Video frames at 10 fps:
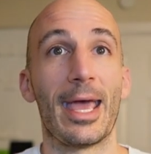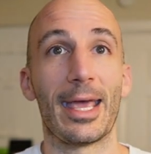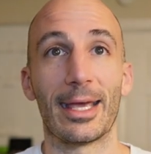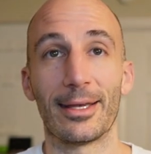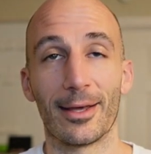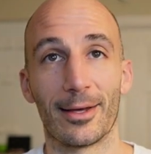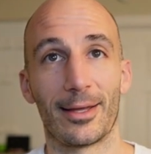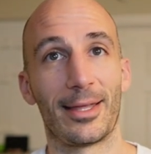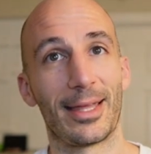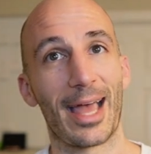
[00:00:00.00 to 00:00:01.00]
And
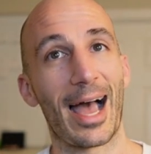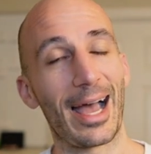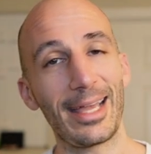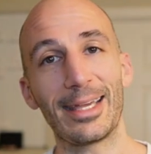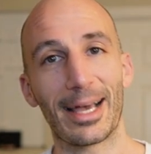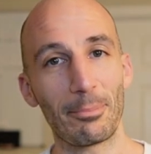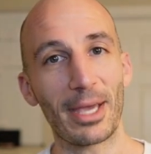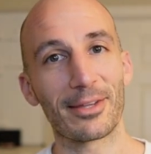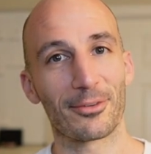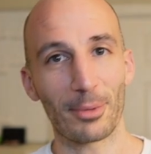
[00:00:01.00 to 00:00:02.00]
I
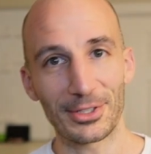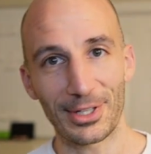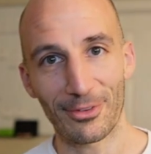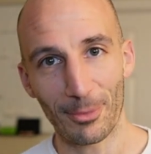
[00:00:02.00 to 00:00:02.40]
make spreadsheets